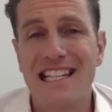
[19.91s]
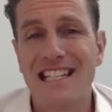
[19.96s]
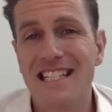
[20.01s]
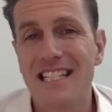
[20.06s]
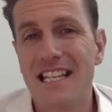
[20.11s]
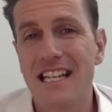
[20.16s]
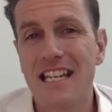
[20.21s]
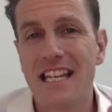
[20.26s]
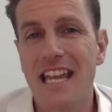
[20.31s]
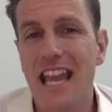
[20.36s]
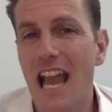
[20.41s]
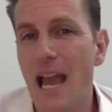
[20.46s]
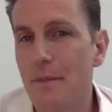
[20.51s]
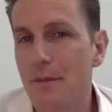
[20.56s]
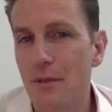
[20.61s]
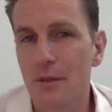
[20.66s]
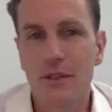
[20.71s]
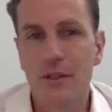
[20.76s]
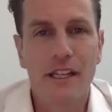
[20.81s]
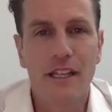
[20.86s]
and Sydney
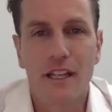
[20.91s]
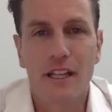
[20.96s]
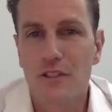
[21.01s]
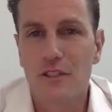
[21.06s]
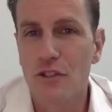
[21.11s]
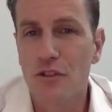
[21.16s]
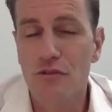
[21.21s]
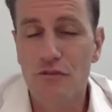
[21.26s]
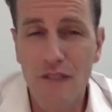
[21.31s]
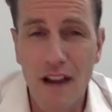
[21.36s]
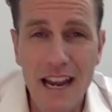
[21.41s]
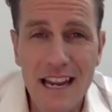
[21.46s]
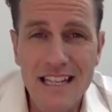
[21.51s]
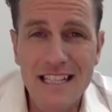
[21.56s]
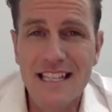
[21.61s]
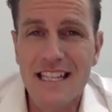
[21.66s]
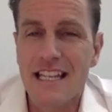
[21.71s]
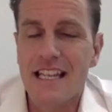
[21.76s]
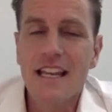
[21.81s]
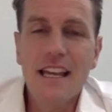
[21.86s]
absolutely gets
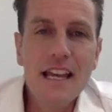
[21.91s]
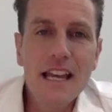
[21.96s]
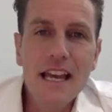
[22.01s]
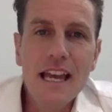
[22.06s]
crazy.